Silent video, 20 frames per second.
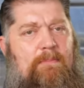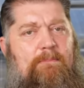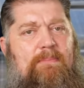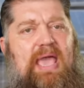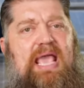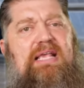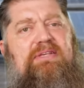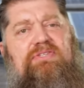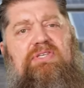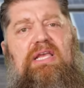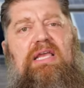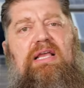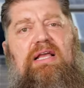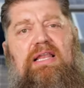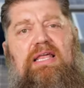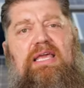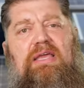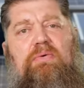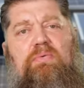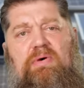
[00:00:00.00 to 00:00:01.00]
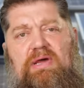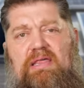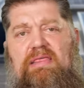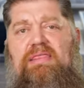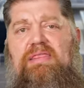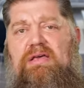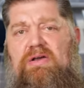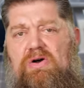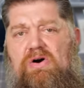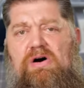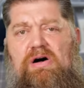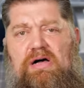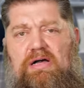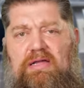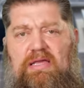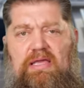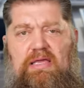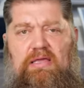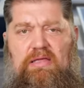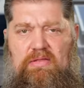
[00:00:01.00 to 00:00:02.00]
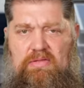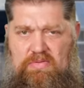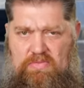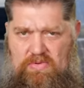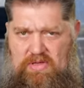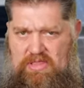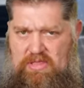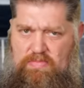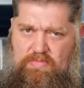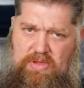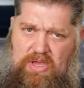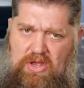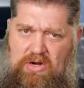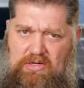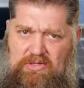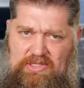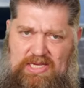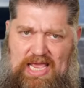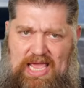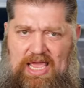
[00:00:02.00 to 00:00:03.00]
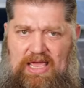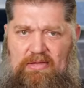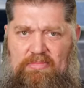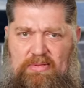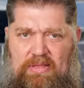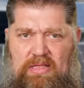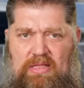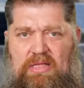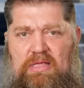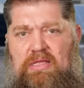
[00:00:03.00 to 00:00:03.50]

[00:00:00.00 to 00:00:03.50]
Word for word: Basically, with the caulk, with the butyl tape,